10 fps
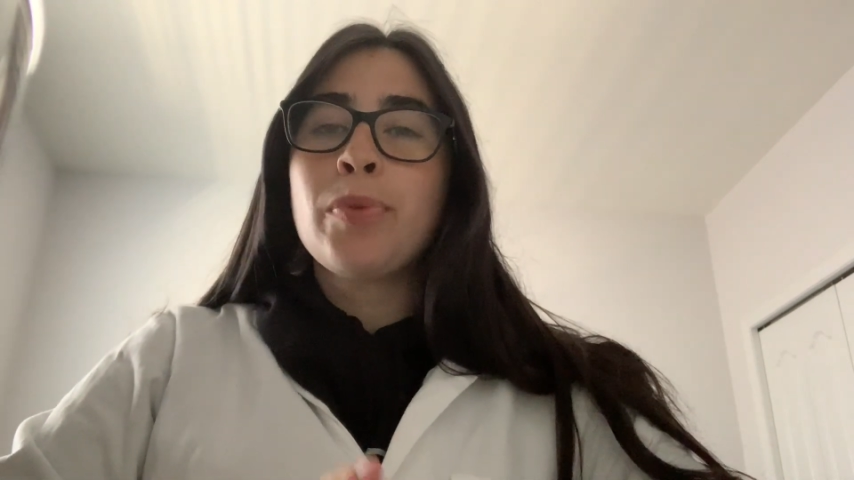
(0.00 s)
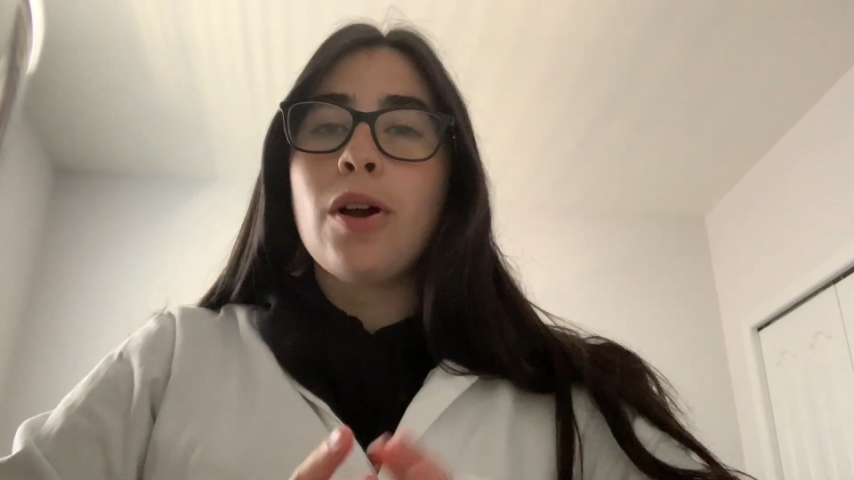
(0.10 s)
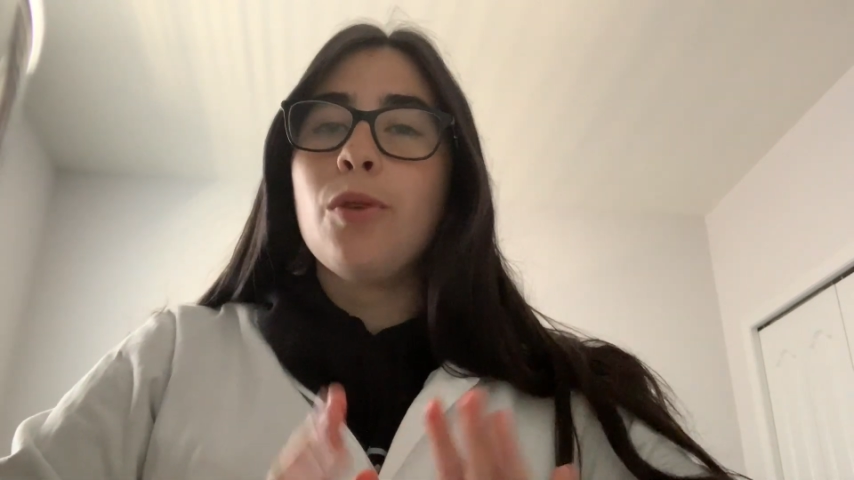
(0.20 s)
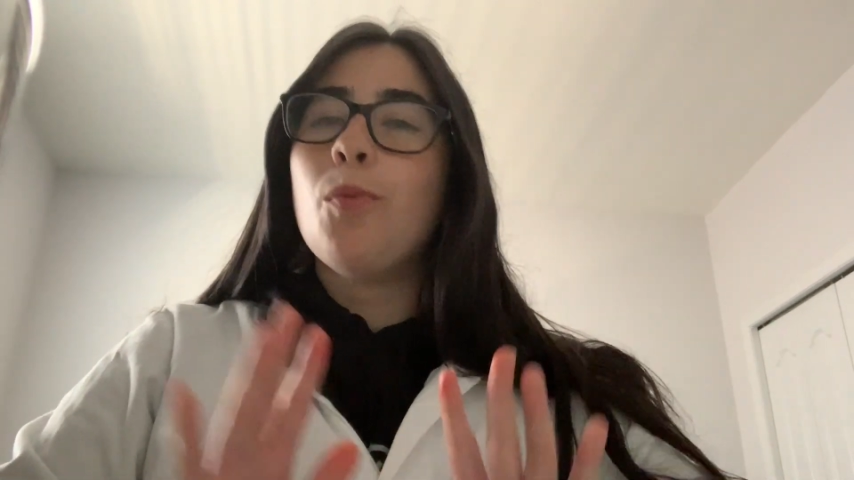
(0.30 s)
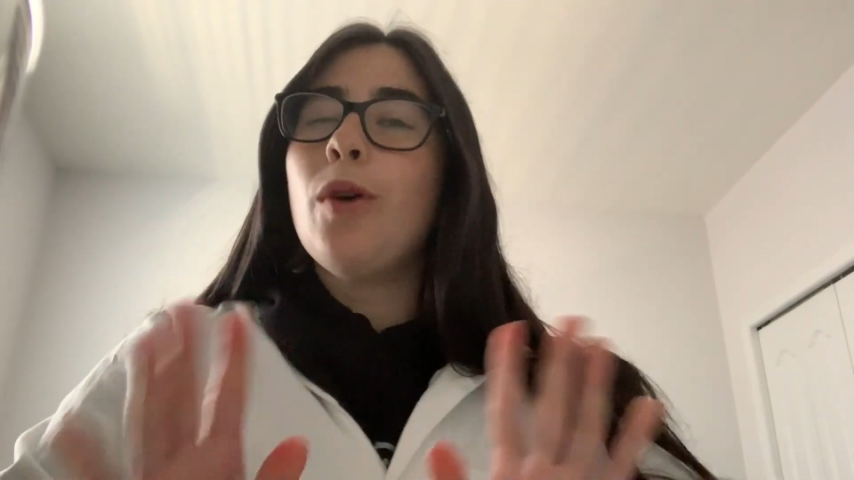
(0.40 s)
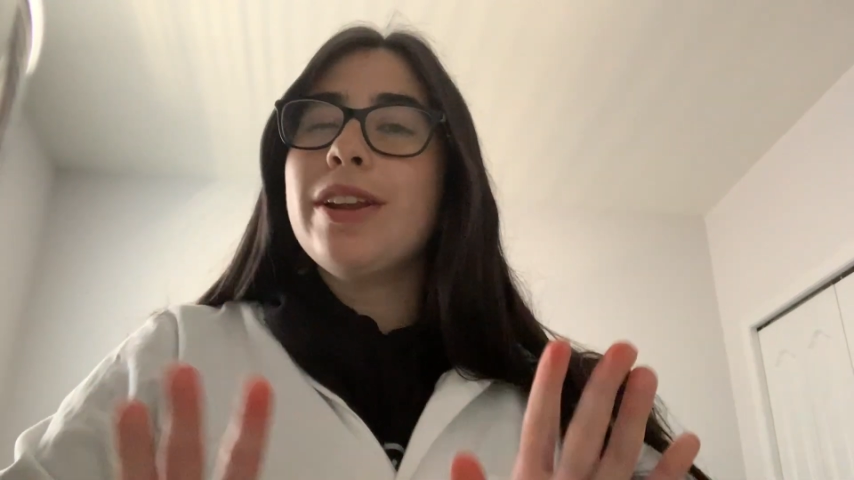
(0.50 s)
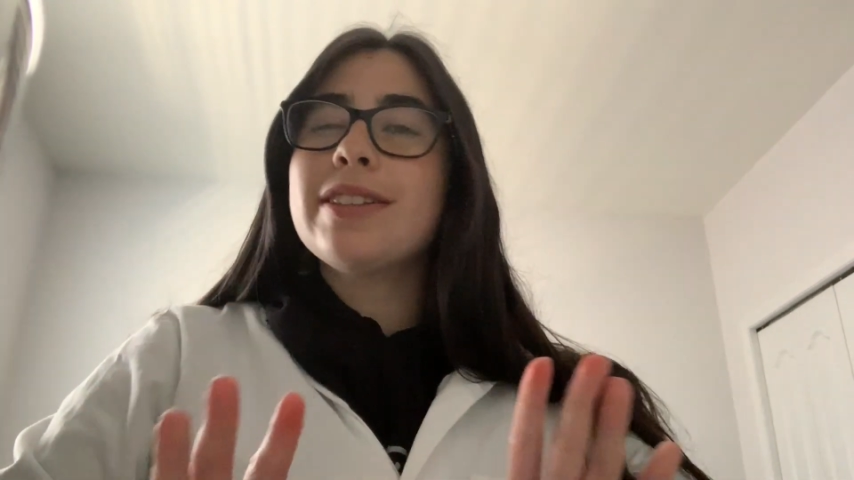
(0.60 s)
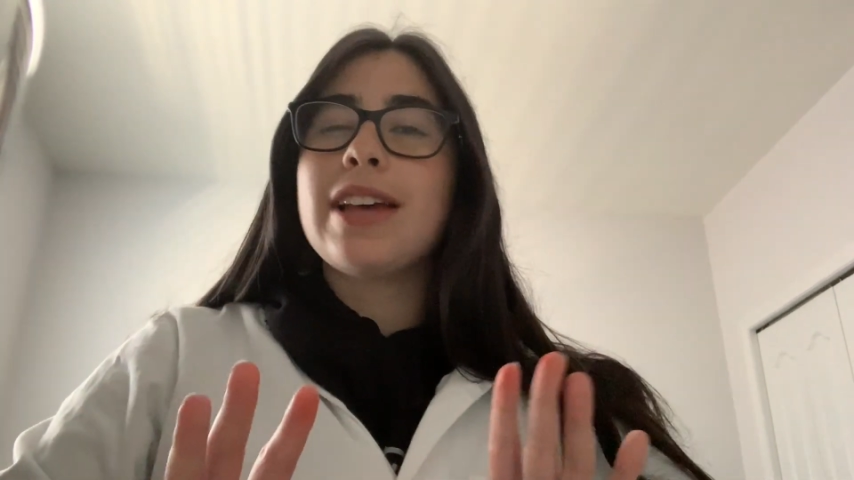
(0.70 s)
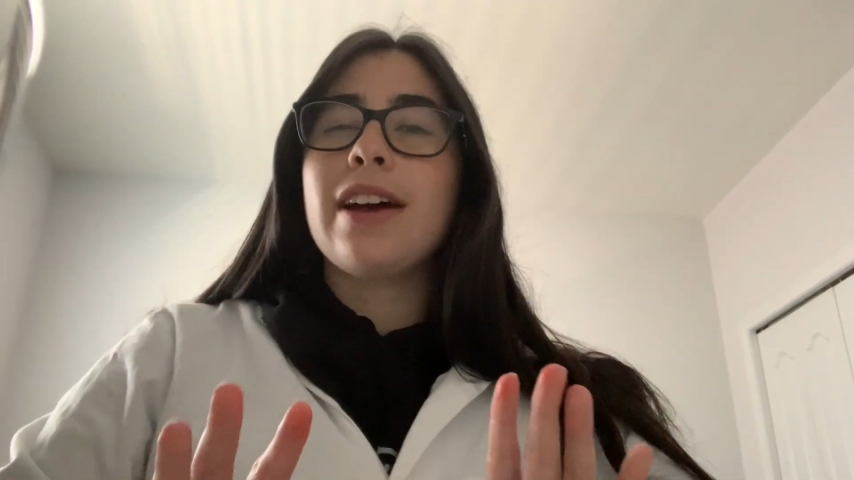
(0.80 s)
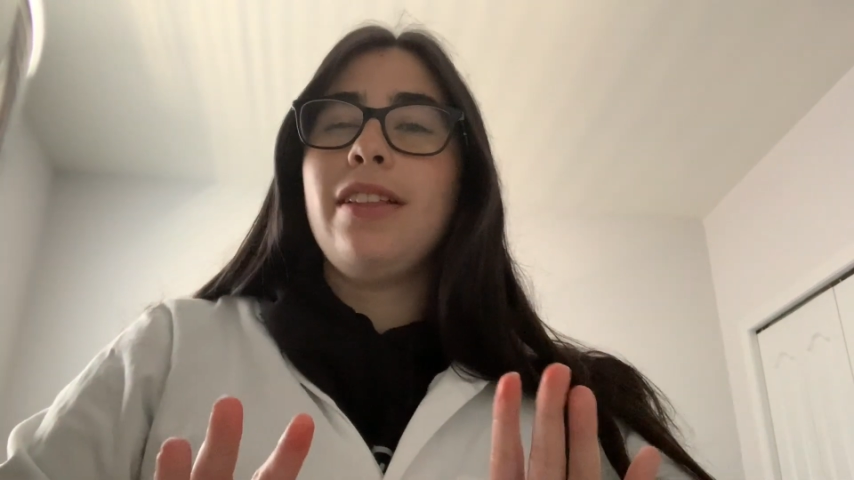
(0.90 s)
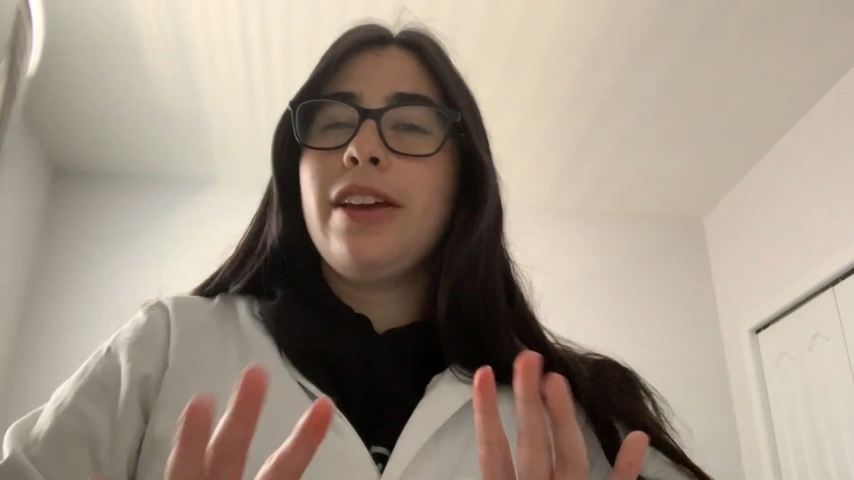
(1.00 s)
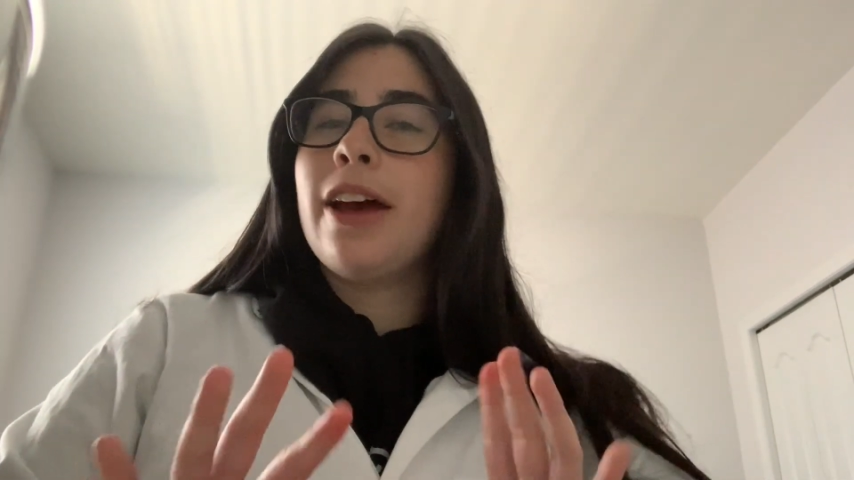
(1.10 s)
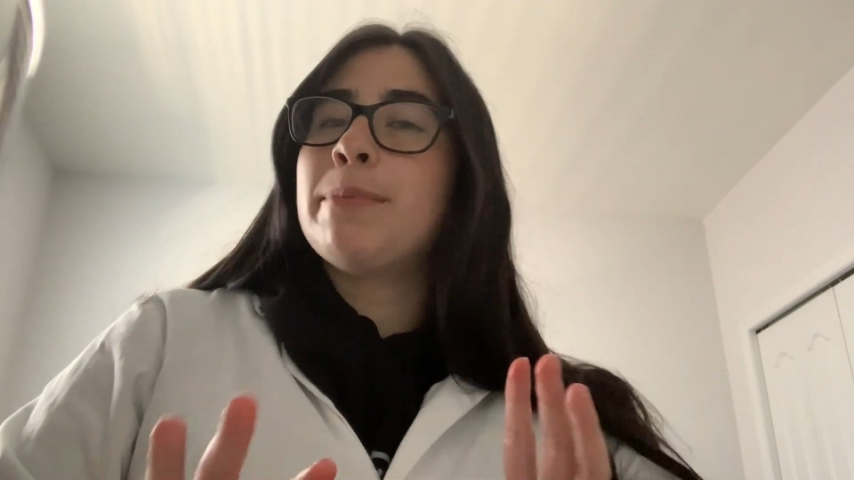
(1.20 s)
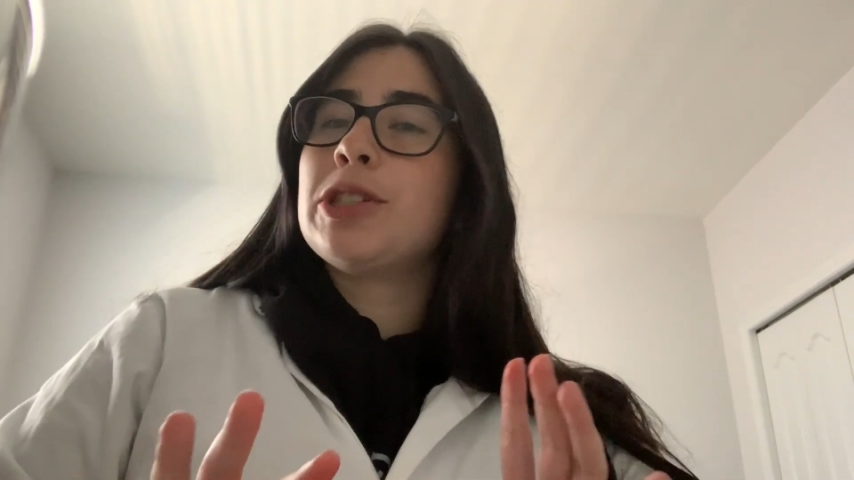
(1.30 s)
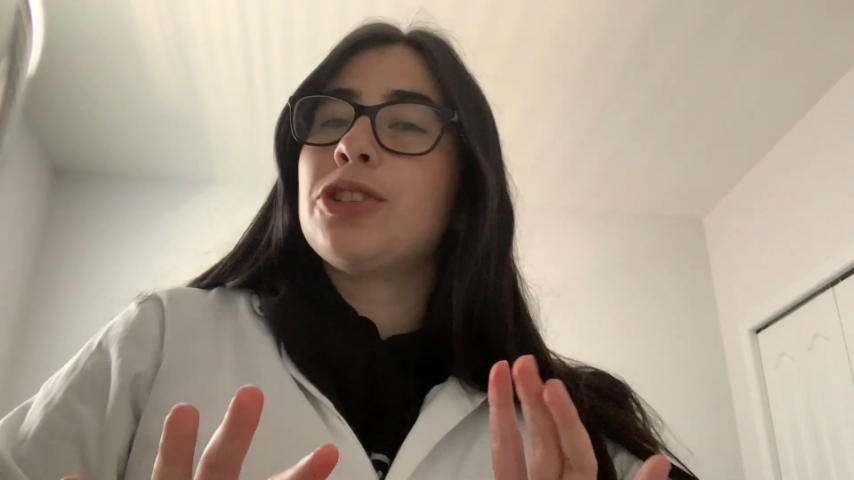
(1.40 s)
on what exactly
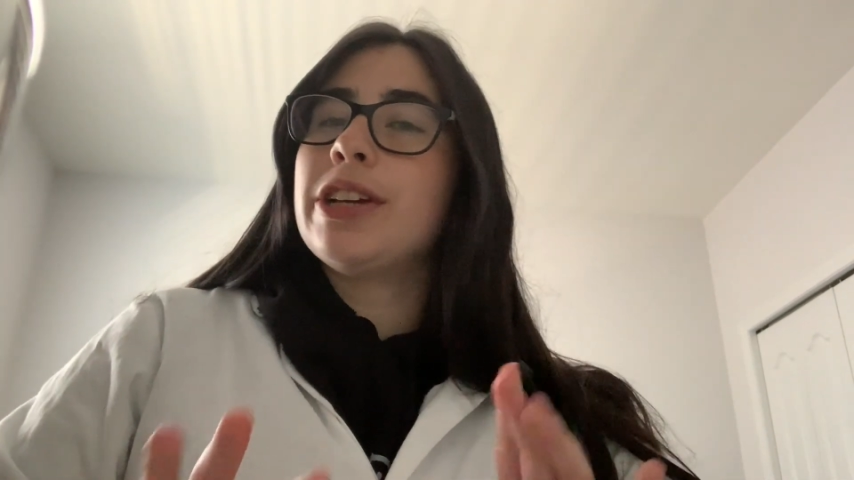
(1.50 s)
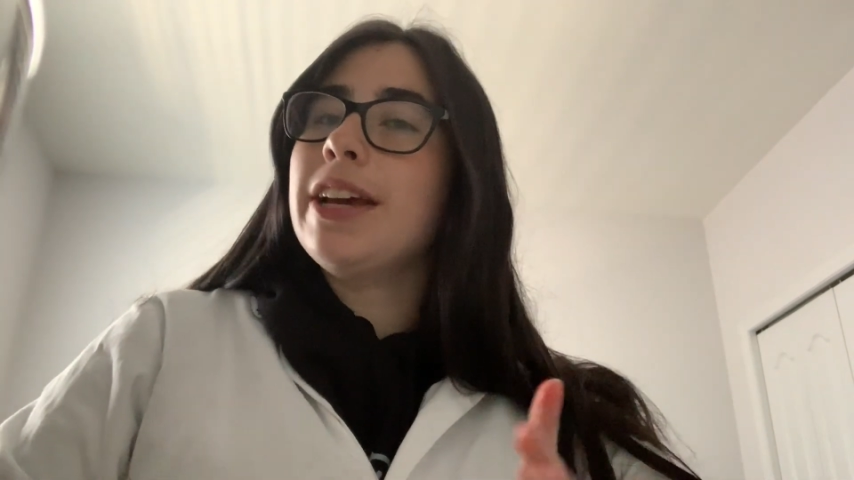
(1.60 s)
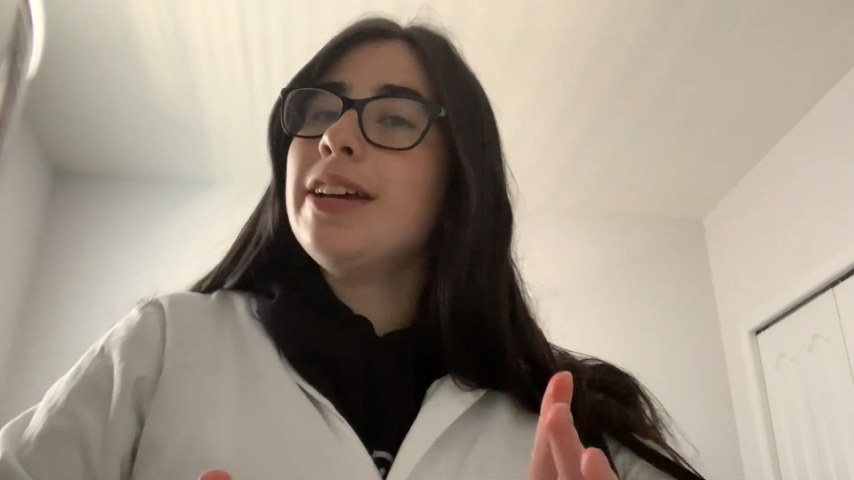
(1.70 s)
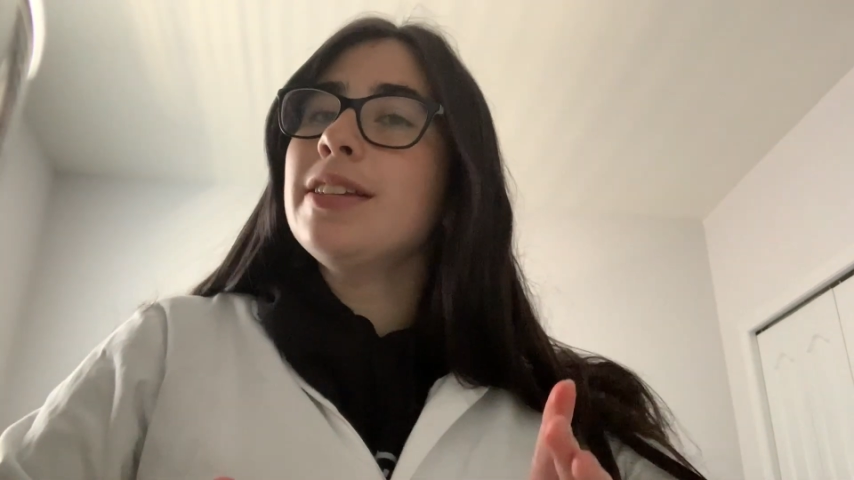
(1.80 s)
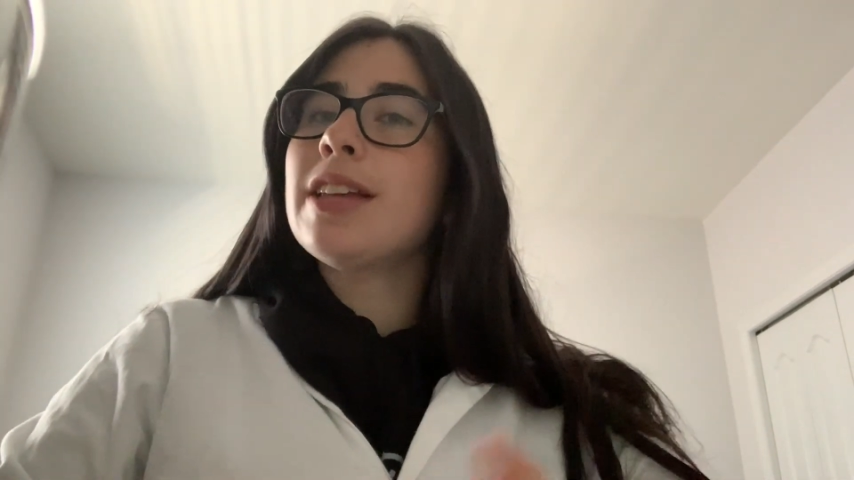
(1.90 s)
chemistry is